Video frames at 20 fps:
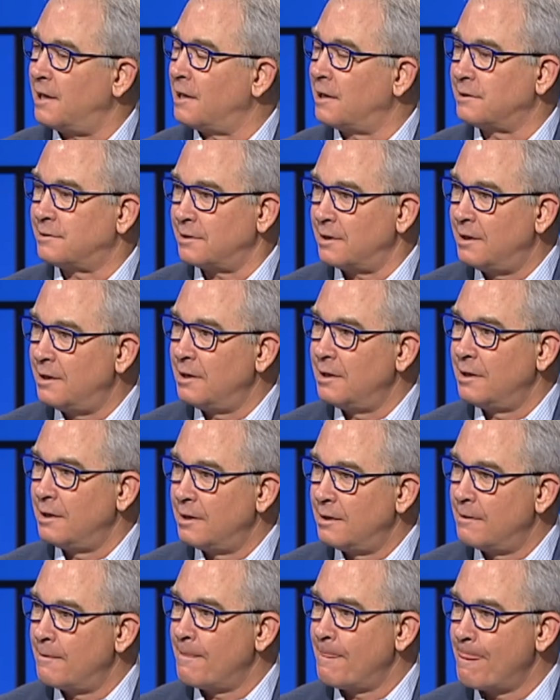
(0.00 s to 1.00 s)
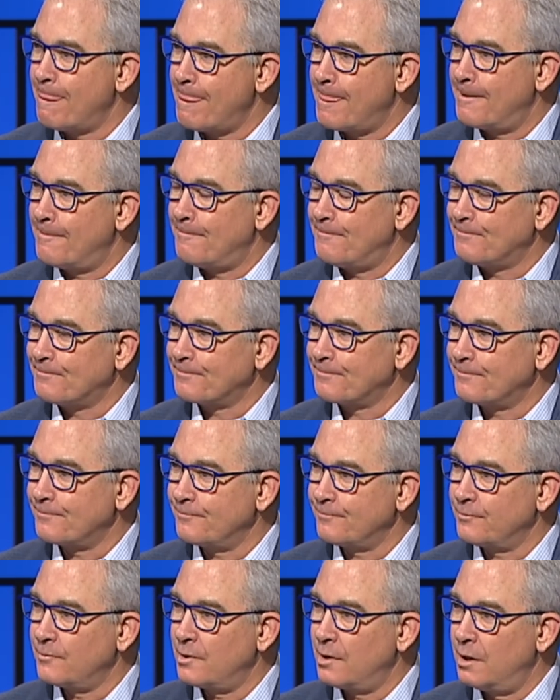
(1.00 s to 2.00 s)
Well, you've got a pretty big Twitter
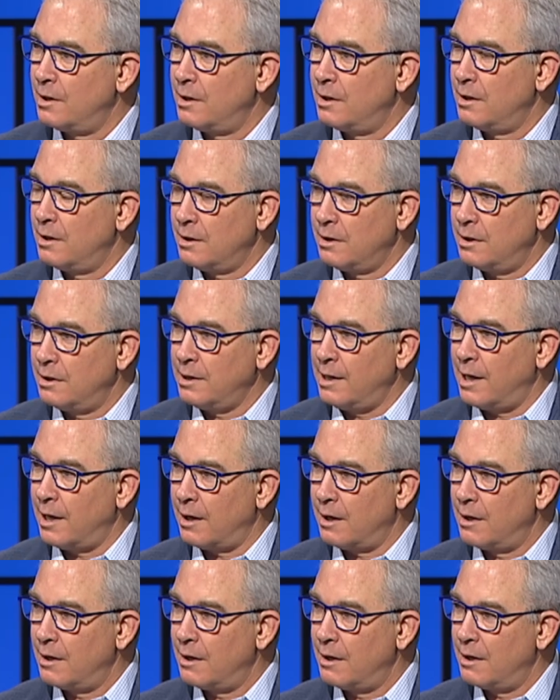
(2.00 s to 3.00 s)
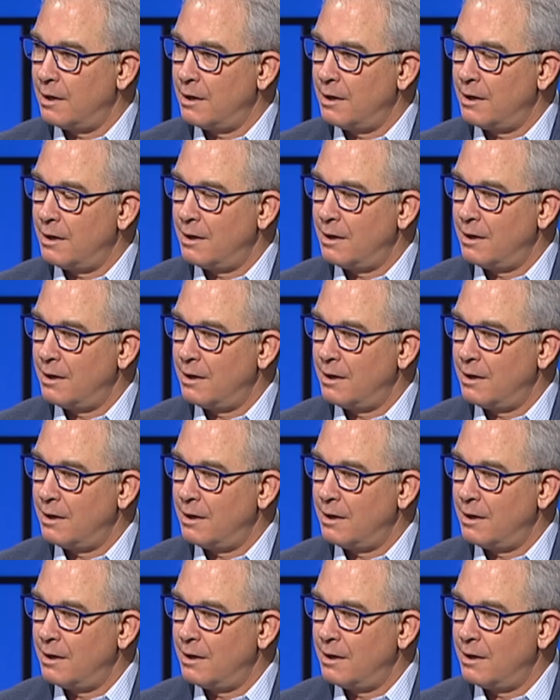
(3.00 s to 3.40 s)
presence. I was researching you yesterday,